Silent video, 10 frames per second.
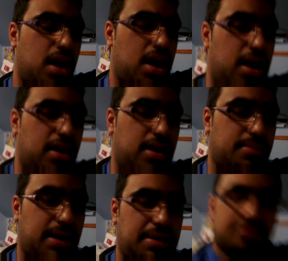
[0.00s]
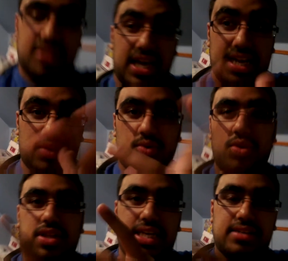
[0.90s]
I'll have to edit all
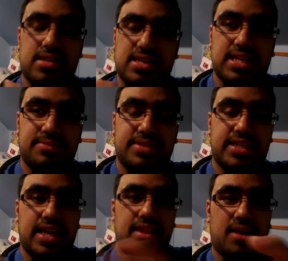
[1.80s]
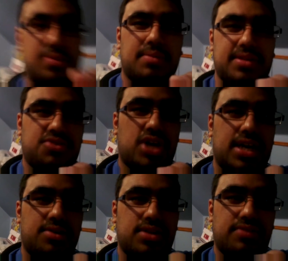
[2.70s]
these other clips together. I'll probably try
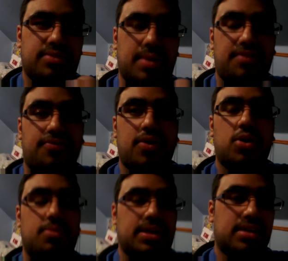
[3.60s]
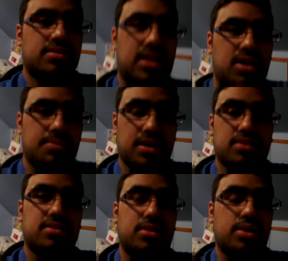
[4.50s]
and do that from my phone because I can't be
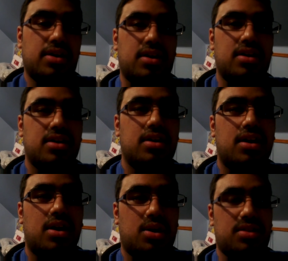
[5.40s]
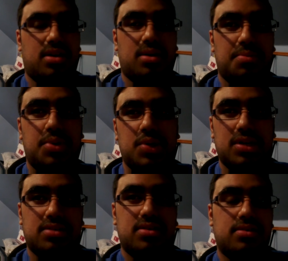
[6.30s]
asked to do it on the computer.
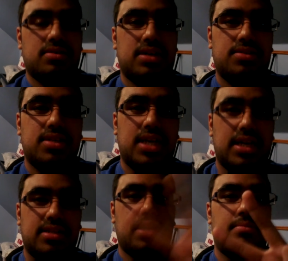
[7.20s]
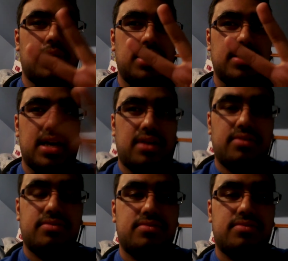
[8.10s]
So I'll see you guys then. Peace out.